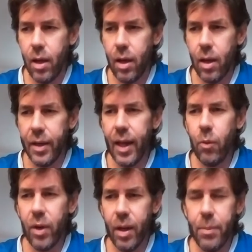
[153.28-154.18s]
Again,
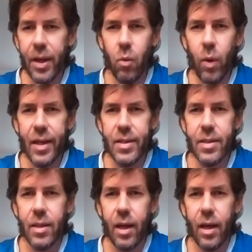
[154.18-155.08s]
we're going to pick a weight
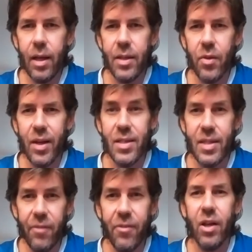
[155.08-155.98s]
so that it's
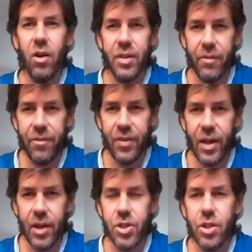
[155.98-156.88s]
difficult to
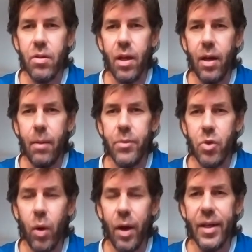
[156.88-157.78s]
finish
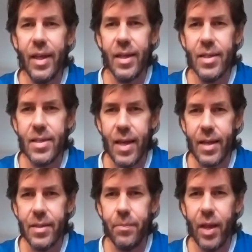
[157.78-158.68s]
20 in a
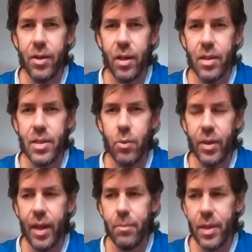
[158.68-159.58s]
set, and you're going to see what
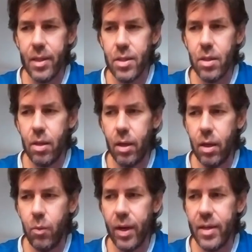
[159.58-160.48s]
that means
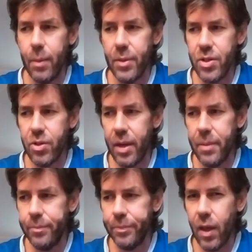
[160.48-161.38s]
when I demonstrate.
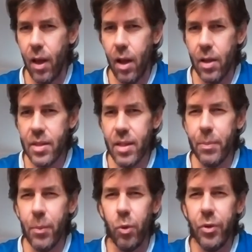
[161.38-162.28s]
Some
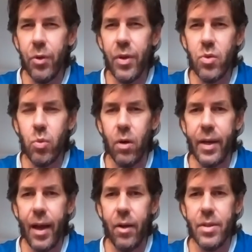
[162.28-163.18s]
people will do these
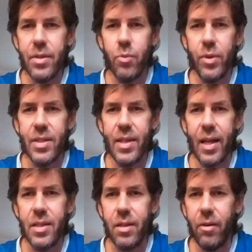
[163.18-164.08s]
workouts with
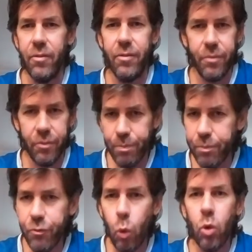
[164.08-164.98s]
sets of
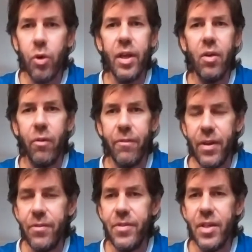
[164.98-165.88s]
40 or
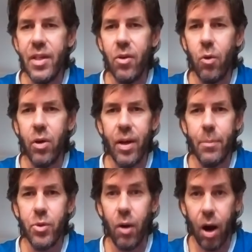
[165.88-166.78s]
50 or even up
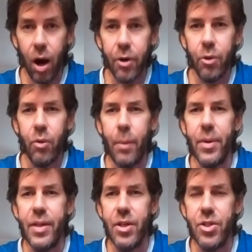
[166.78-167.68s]
to 100
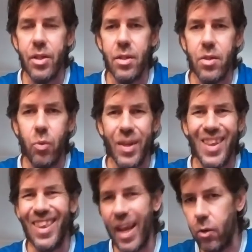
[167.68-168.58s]
repetitions with
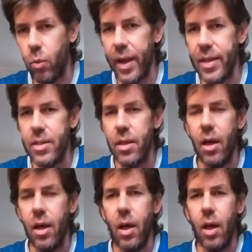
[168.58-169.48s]
lighter weights.
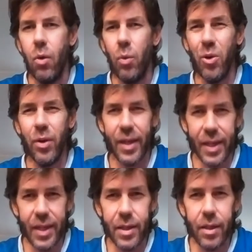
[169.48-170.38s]
We don't need
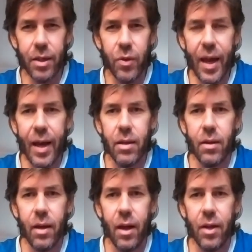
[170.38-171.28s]
to do
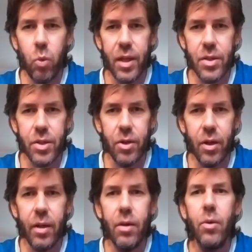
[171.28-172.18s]
that. 20 is
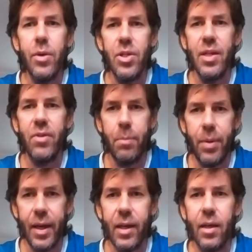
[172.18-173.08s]
good. We just have to
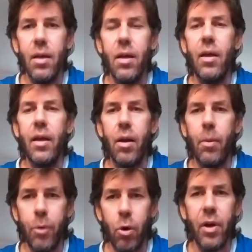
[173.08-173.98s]
pick an
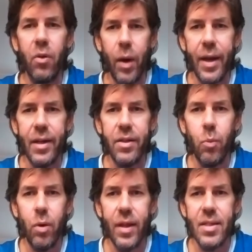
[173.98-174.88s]
appropriate weight, one
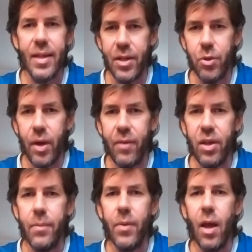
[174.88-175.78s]
that's not too
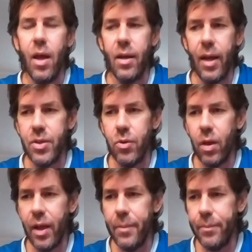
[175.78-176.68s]
heavy, not too light.